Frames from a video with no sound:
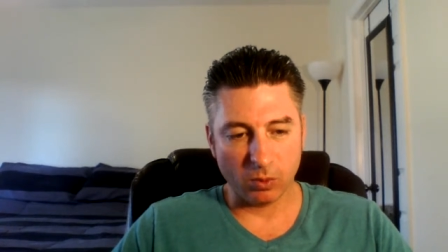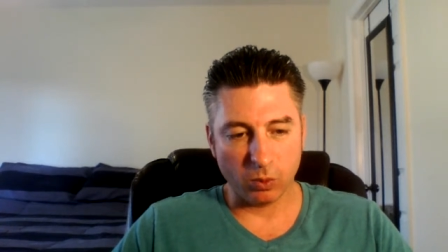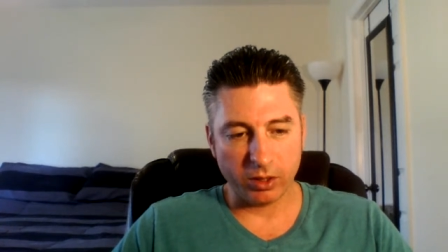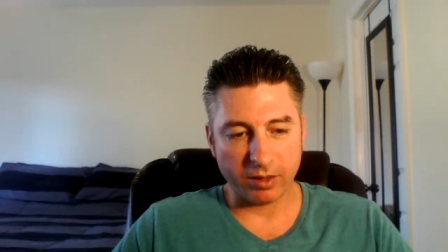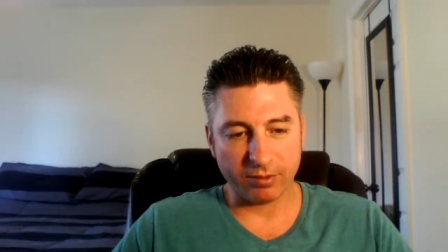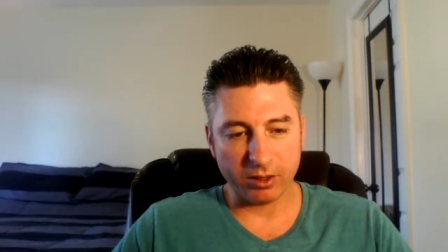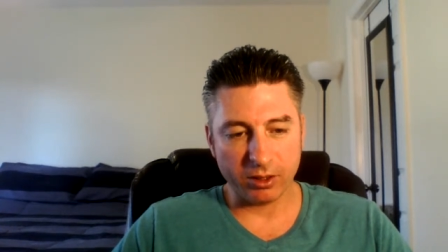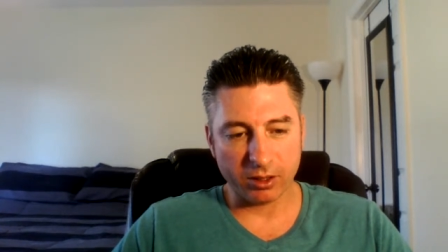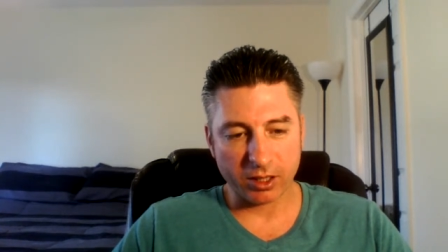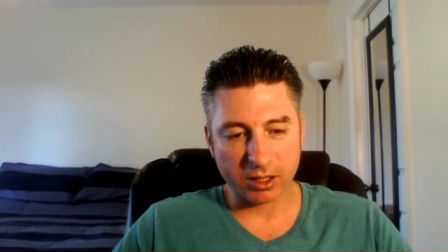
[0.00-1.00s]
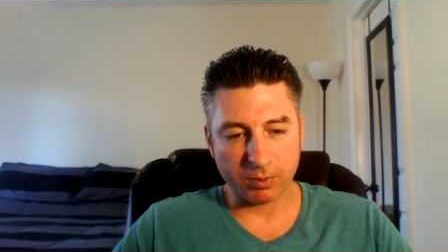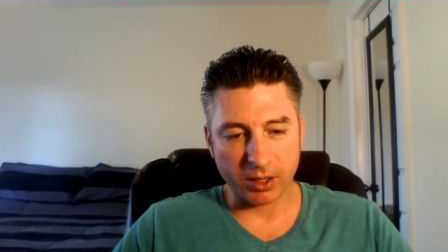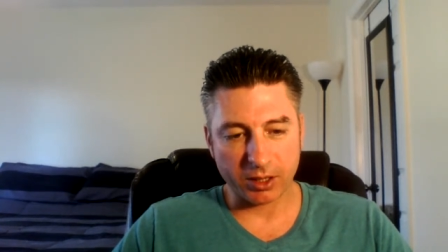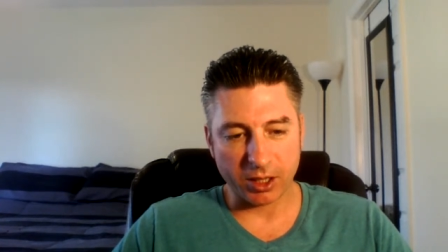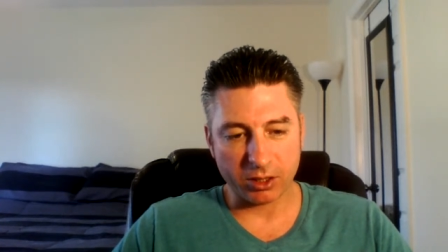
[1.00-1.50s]
Whatever your
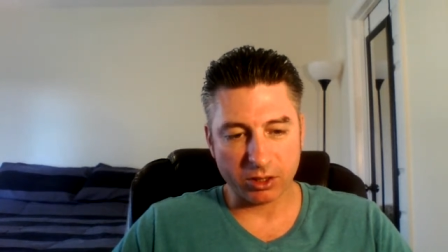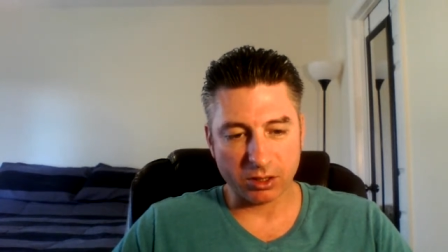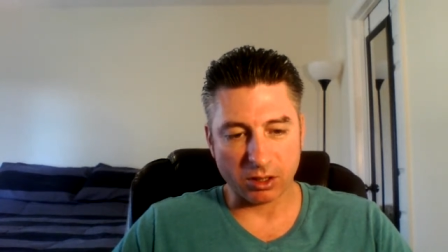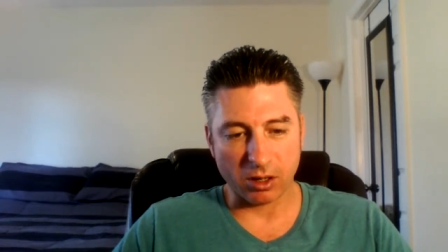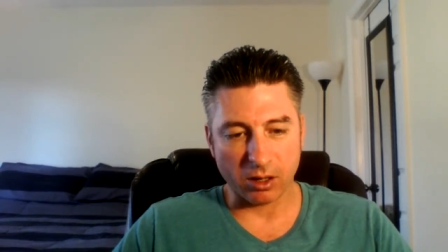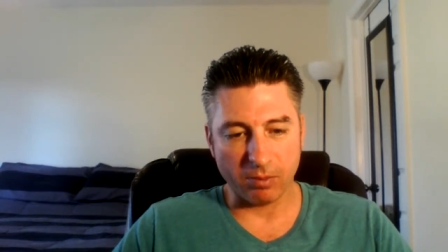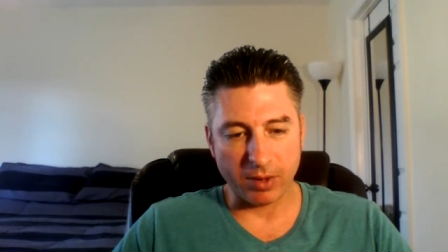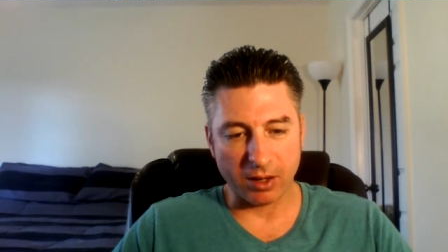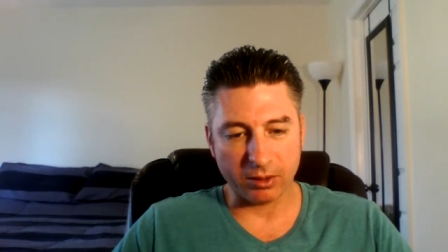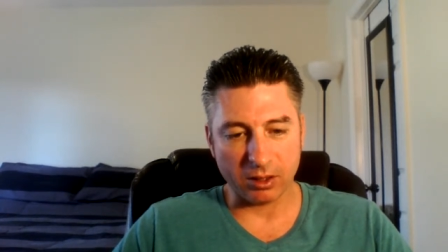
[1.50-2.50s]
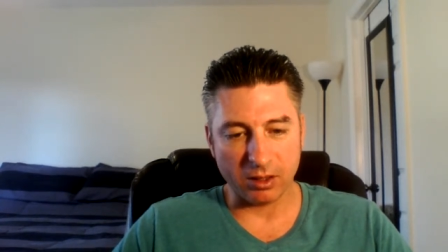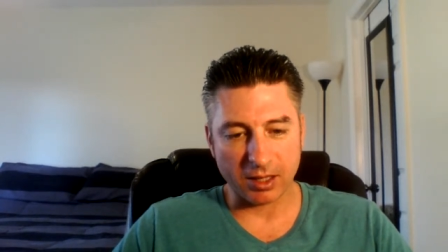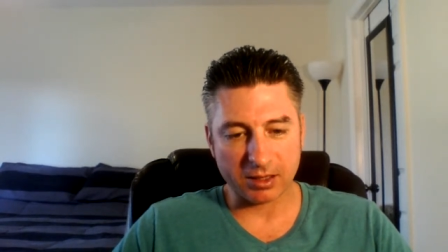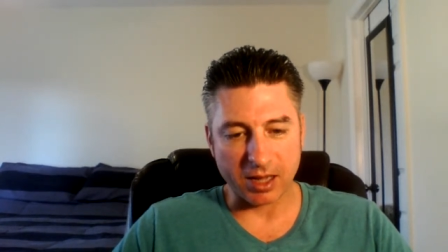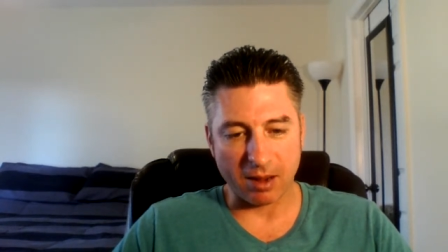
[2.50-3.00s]
expectations are about the
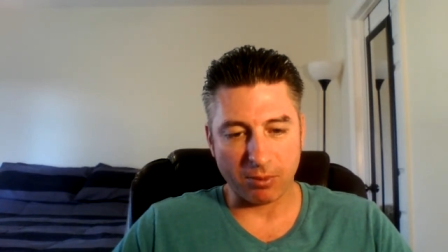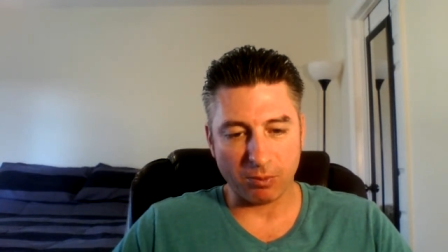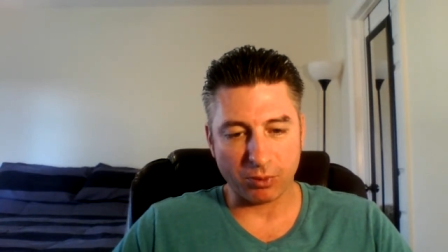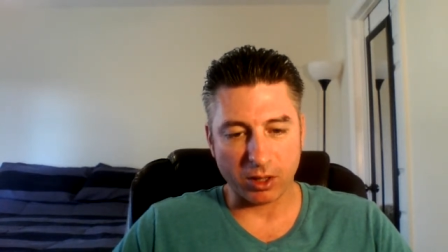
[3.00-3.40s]
next Apple